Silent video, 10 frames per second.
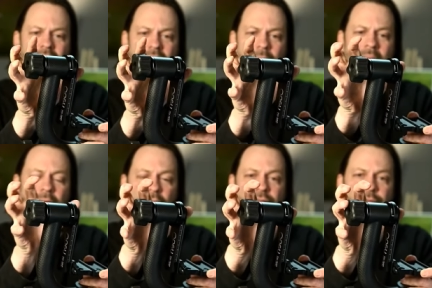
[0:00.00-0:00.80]
a
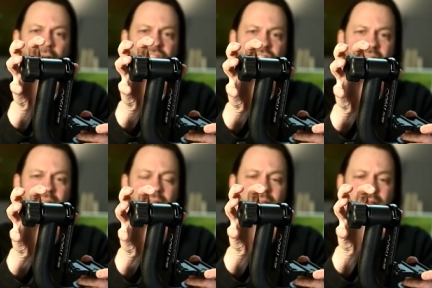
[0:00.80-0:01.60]
matter of friction
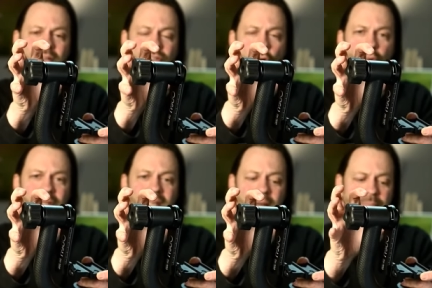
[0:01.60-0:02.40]
that's holding
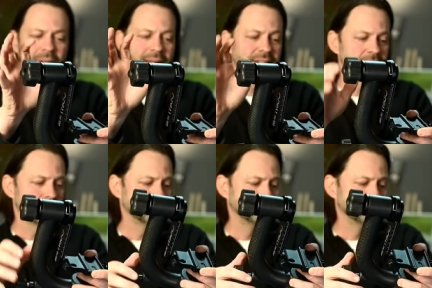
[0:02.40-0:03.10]
it in place.